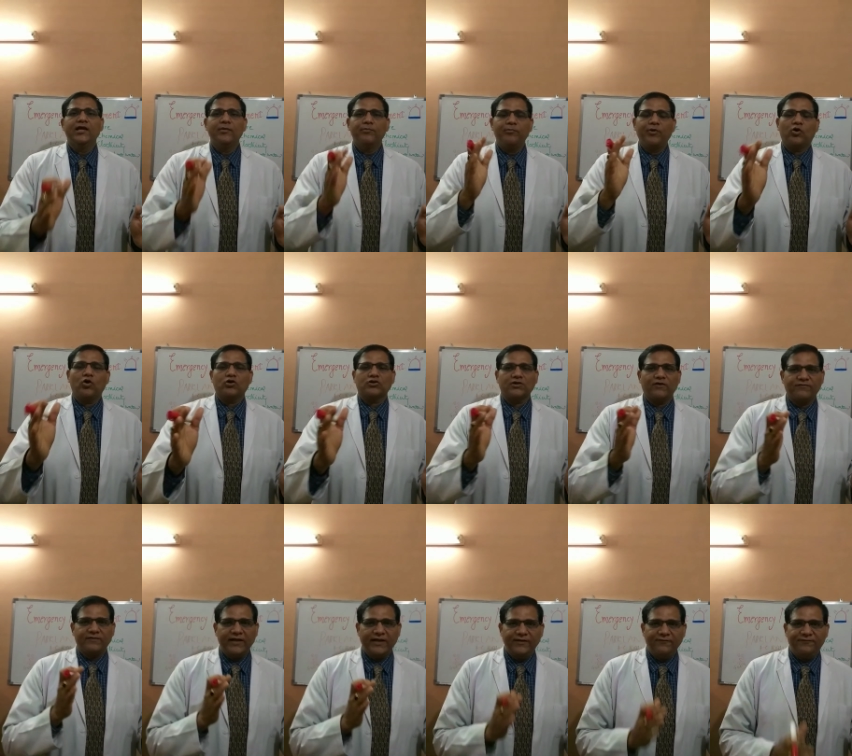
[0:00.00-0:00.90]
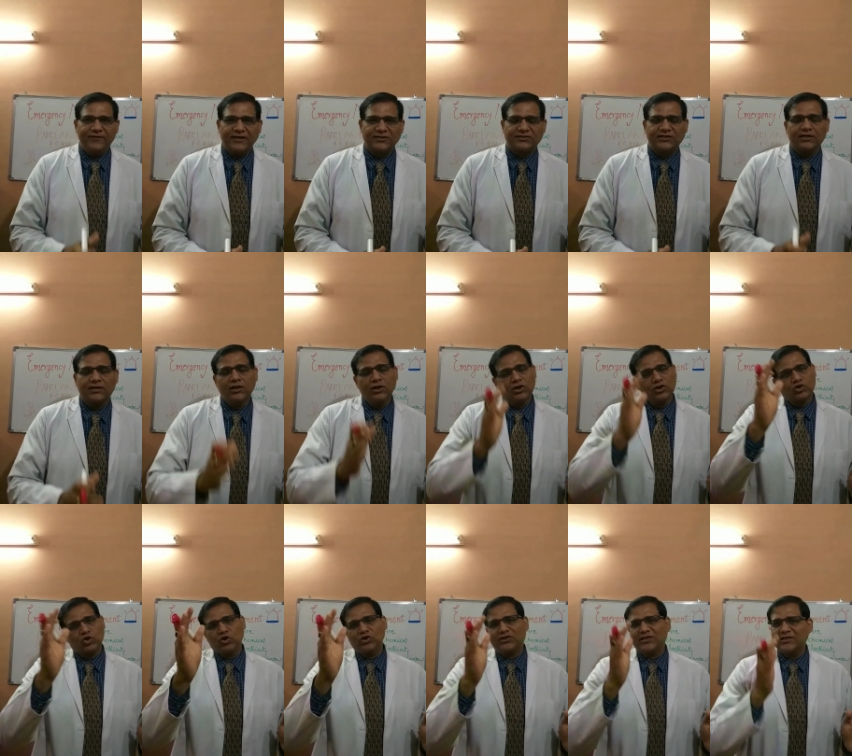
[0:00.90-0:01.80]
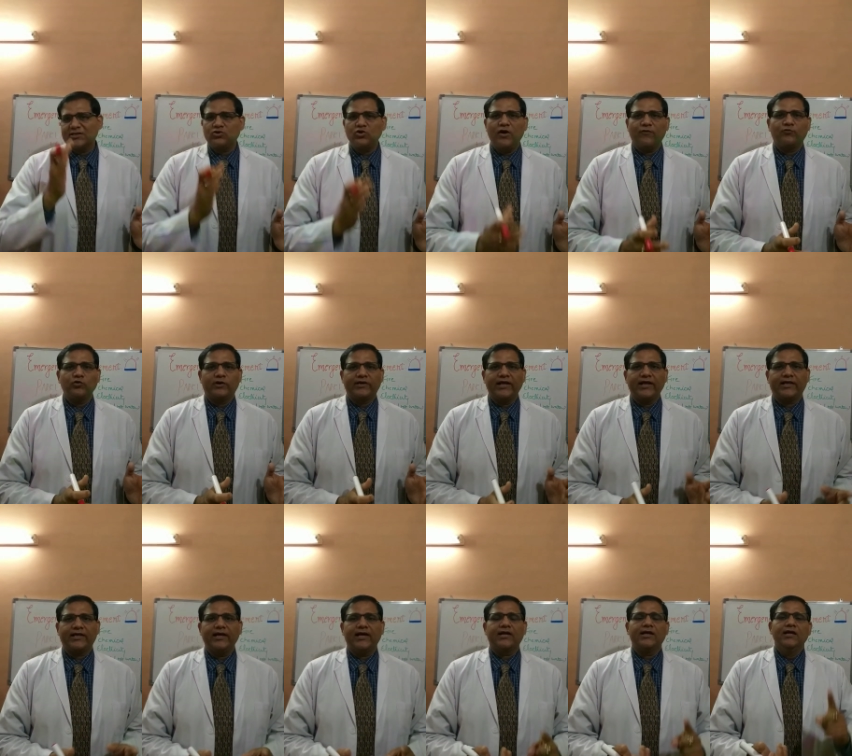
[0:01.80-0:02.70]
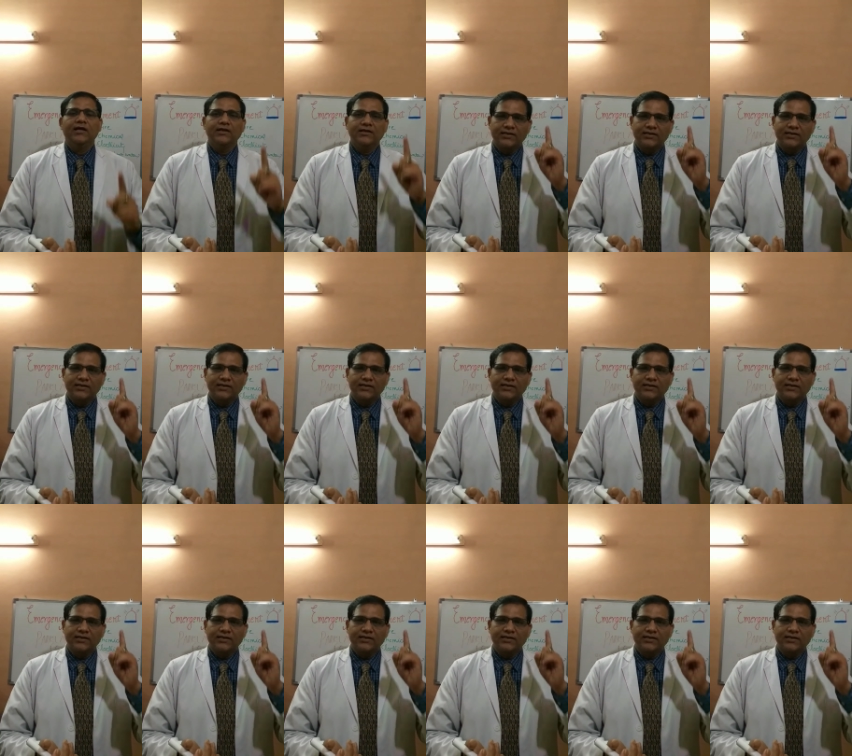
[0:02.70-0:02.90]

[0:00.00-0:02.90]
because of the infection. So this you have to take care.